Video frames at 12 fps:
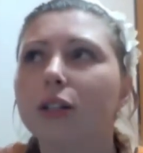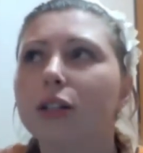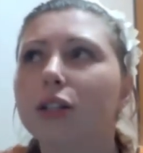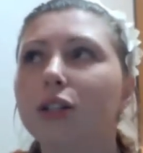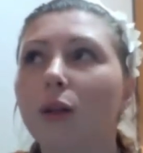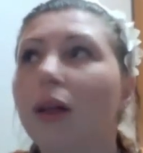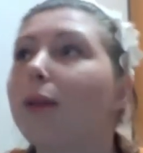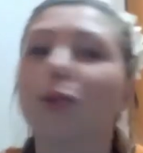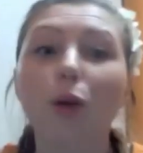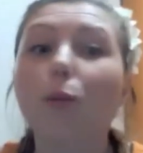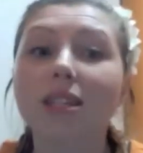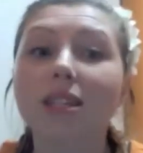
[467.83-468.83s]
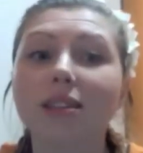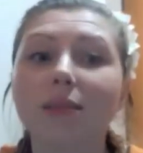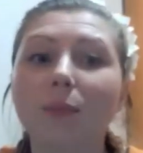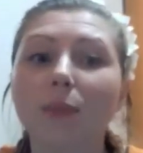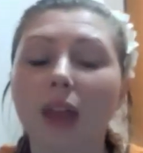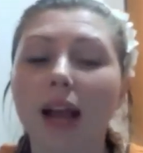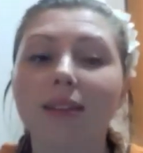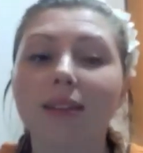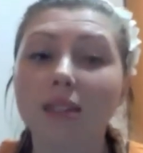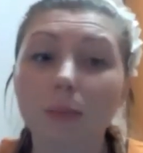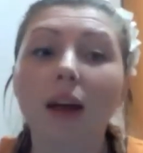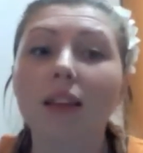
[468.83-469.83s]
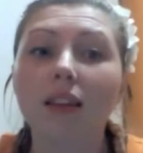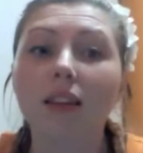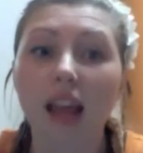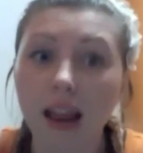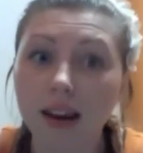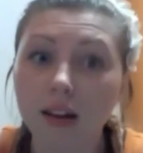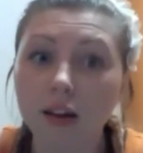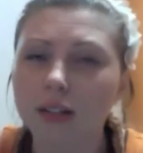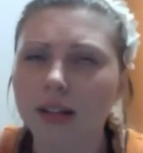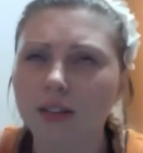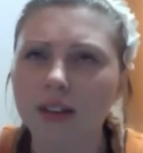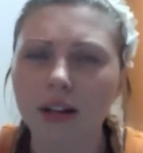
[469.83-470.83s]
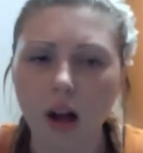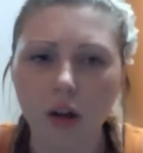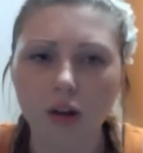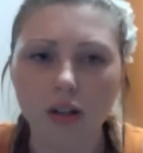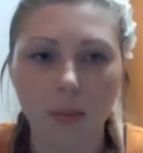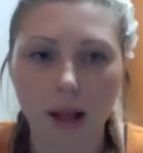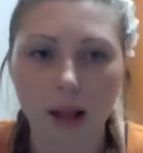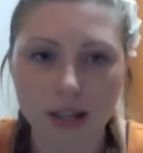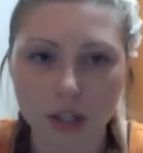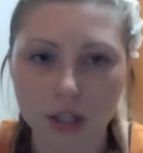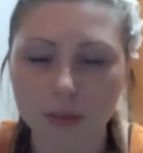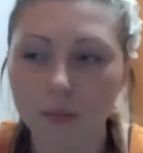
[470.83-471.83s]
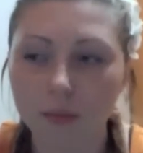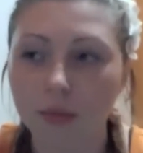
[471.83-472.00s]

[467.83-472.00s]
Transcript: So that was the only reason that I didn't spend the $80 or $70 on last year.